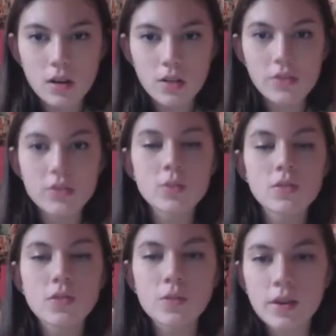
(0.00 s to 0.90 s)
This
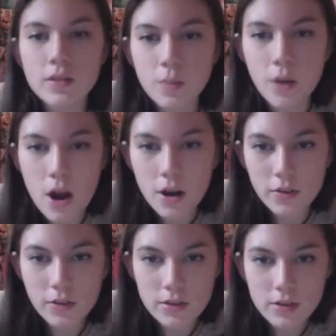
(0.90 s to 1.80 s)
was for my
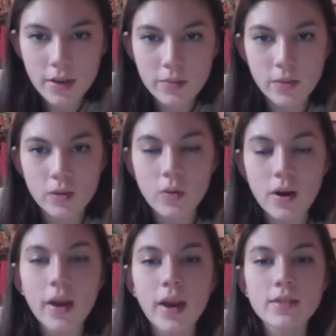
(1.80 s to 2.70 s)
typography assignment where
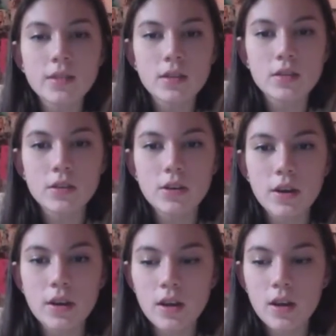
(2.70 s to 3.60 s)
I had to
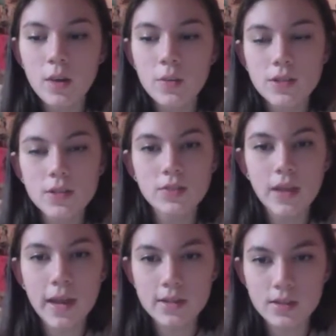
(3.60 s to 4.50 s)
integrate a piece of
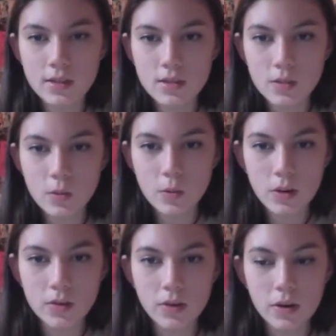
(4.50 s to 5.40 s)
text into a
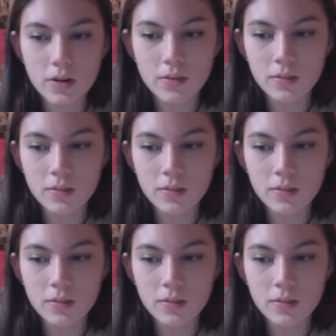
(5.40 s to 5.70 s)
work of art.